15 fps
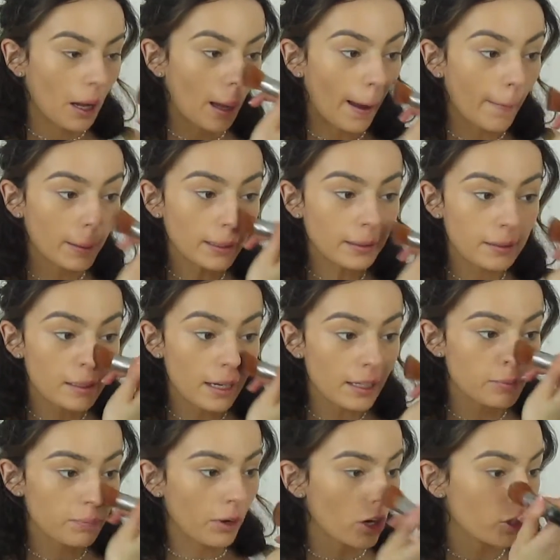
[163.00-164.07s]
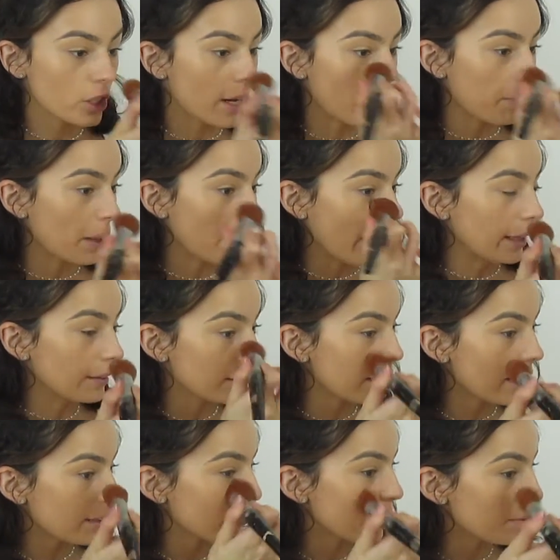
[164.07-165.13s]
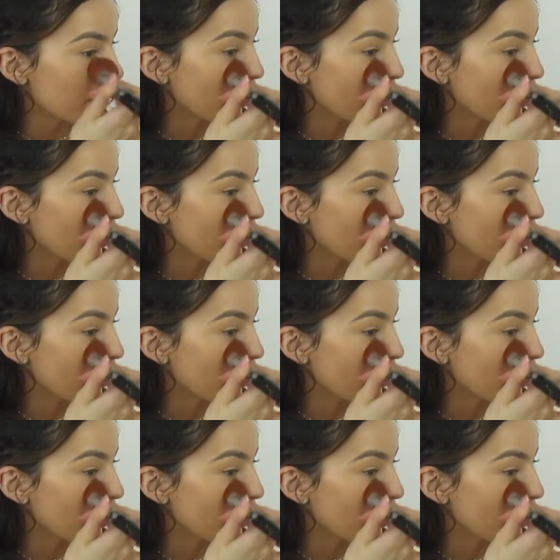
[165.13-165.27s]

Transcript: I mean, it's a nice brush and it applies it nicely,